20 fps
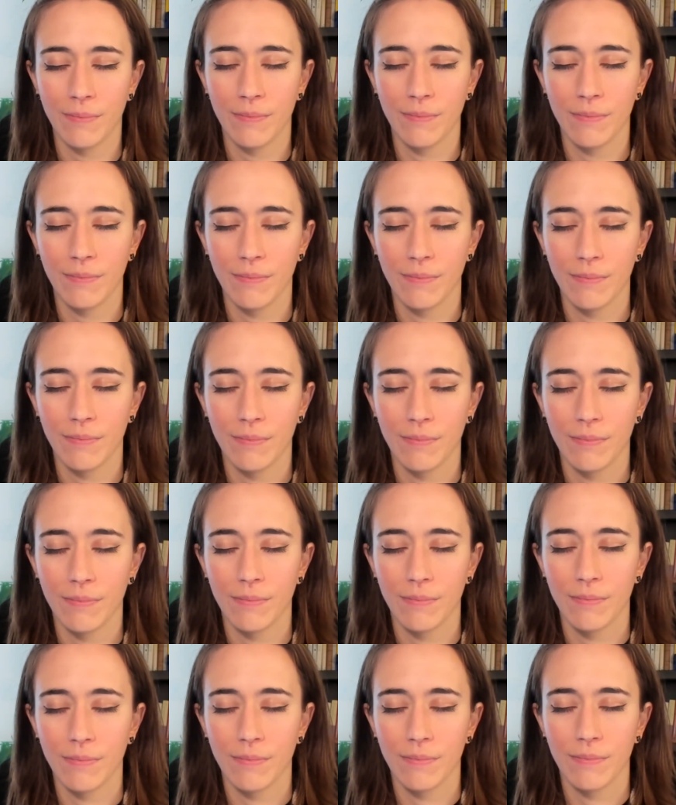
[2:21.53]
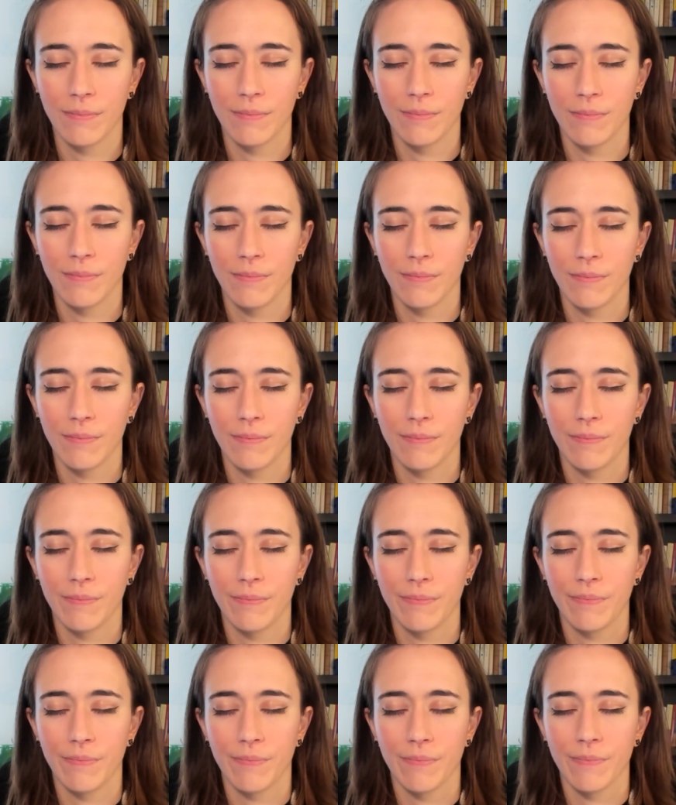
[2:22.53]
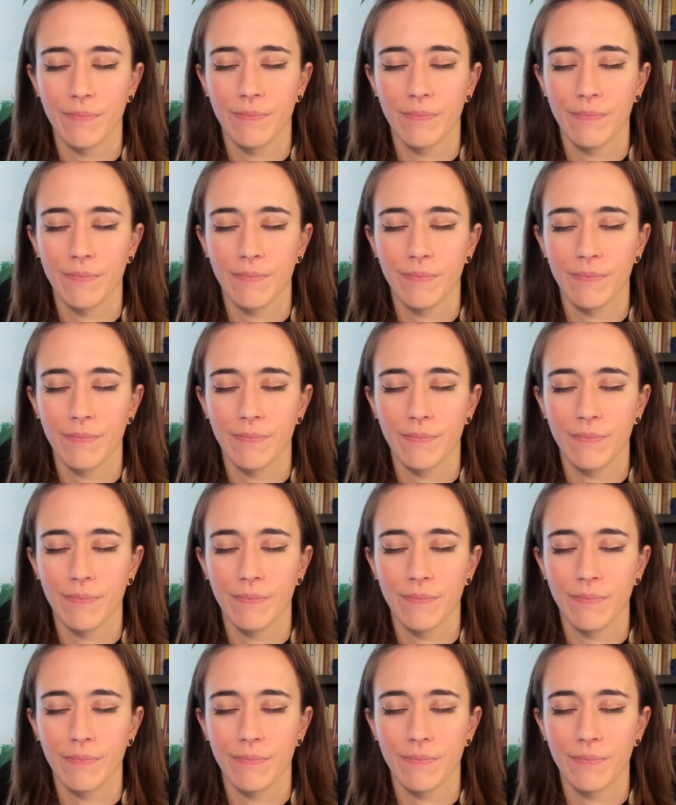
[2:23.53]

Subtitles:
No one is speaking in this clip.